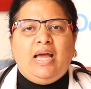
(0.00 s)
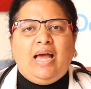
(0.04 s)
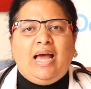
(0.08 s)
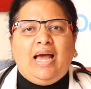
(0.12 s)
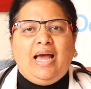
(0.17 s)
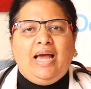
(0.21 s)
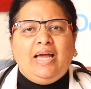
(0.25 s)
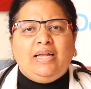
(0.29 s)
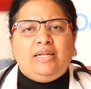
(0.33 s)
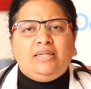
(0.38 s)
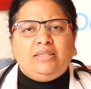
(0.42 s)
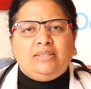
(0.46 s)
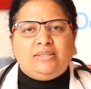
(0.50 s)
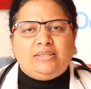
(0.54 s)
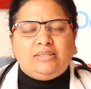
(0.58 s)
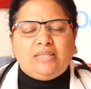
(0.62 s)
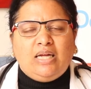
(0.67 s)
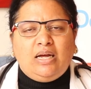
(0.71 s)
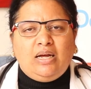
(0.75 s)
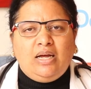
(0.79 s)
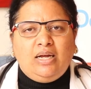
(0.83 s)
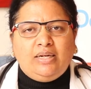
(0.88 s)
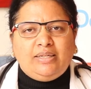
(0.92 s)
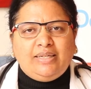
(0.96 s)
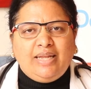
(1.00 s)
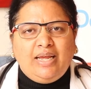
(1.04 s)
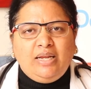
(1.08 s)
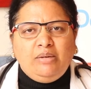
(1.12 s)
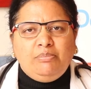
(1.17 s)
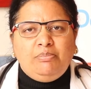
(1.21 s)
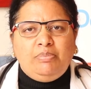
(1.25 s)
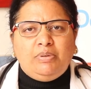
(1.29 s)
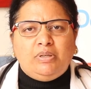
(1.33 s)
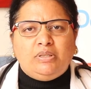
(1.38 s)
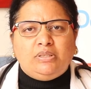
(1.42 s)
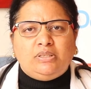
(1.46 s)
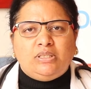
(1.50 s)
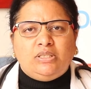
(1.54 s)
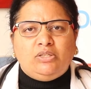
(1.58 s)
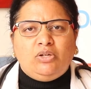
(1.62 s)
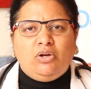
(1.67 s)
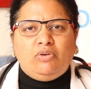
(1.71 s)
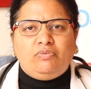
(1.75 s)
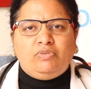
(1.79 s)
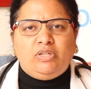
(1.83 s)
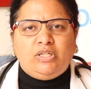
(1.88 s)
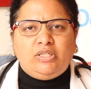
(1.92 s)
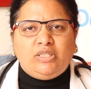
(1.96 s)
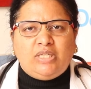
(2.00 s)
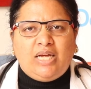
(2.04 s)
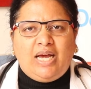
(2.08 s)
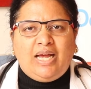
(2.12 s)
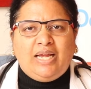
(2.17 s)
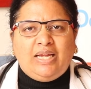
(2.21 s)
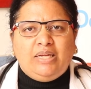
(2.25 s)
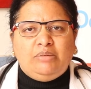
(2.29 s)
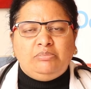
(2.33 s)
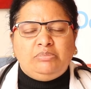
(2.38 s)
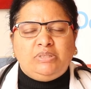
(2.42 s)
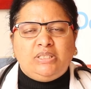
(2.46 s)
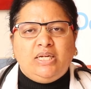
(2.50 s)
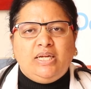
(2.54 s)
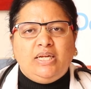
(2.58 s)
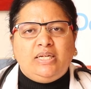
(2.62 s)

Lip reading: And 10% of the times